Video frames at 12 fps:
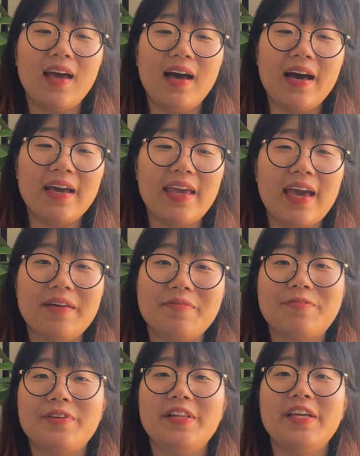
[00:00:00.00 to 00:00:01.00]
I am
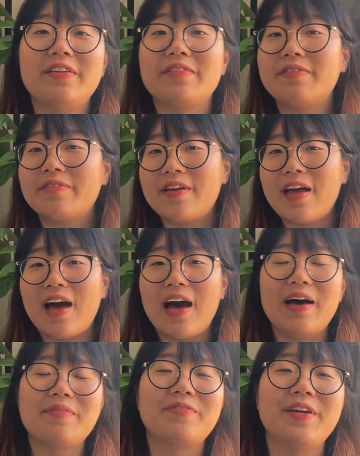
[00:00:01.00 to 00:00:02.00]
really
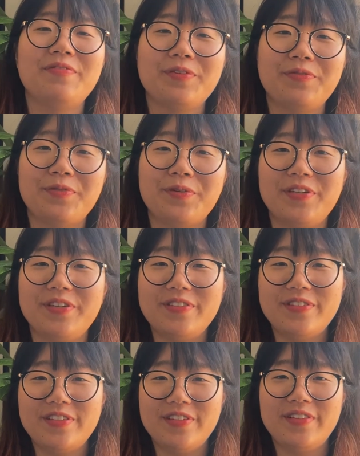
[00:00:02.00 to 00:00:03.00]
grateful for you
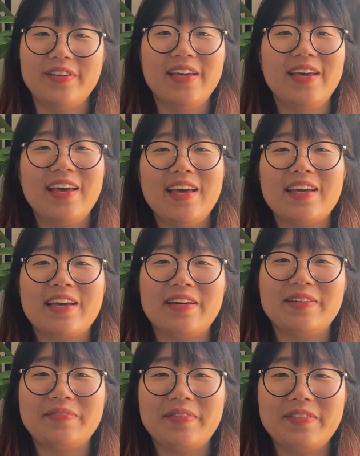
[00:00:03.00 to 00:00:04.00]
to
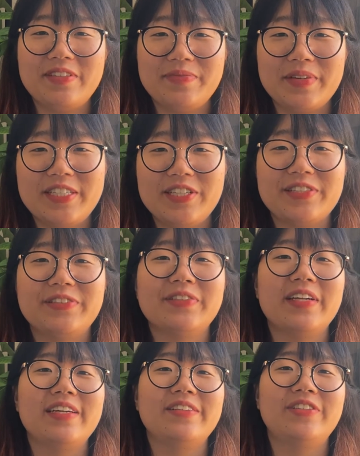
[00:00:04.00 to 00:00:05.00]
come to my channel
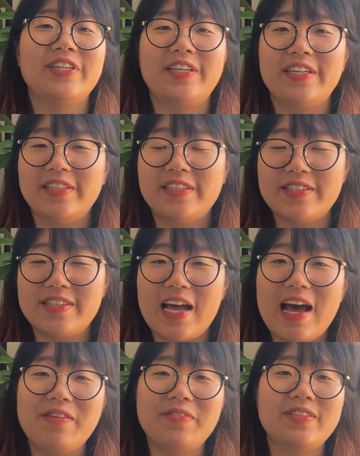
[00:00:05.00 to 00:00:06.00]
and checking this
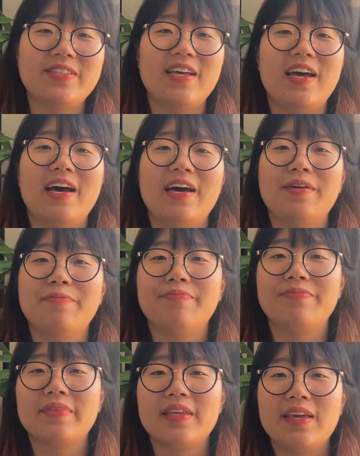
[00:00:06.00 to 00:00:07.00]
out.
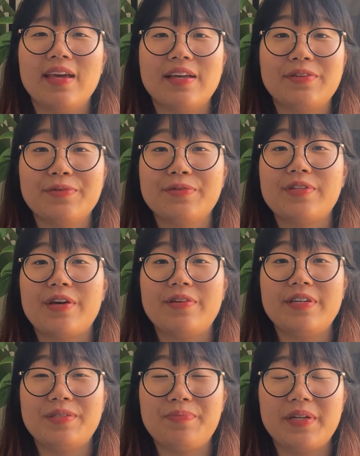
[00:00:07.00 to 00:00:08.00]
And also
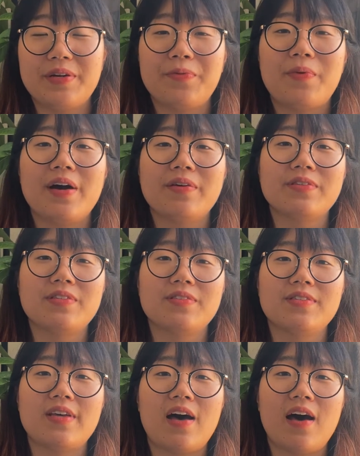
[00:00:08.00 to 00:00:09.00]
it's been a while
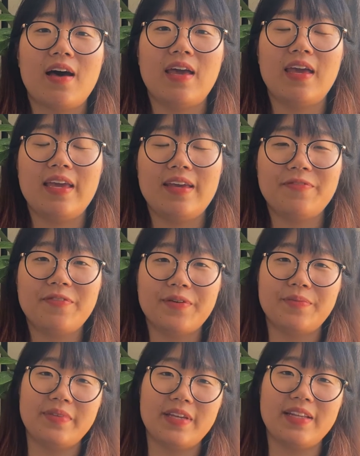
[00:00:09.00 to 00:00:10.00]
since I
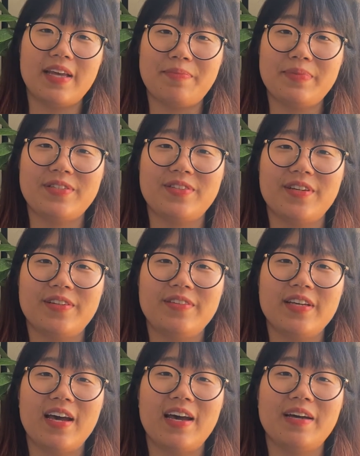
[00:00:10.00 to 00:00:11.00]
filmed an episode.
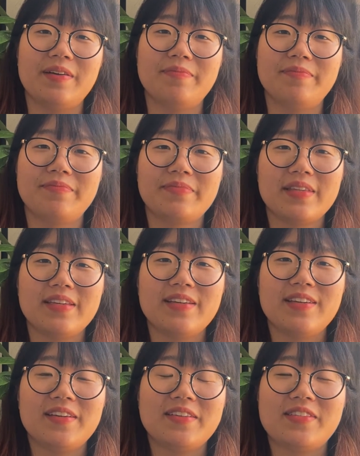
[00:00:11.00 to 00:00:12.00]

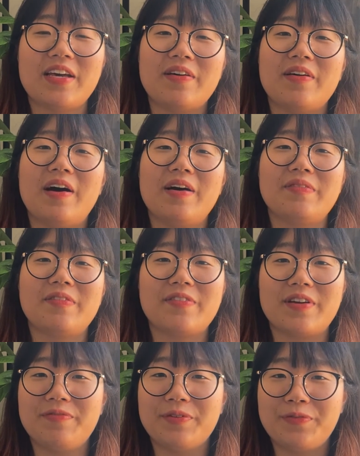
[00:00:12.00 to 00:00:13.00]
So I'm
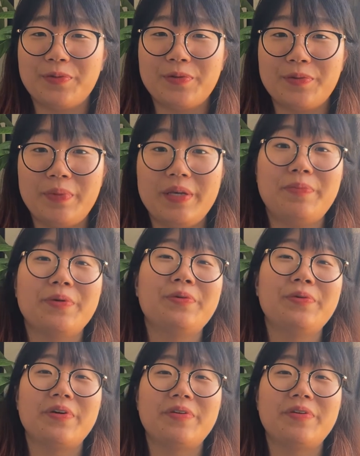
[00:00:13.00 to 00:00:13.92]
grateful for the people who are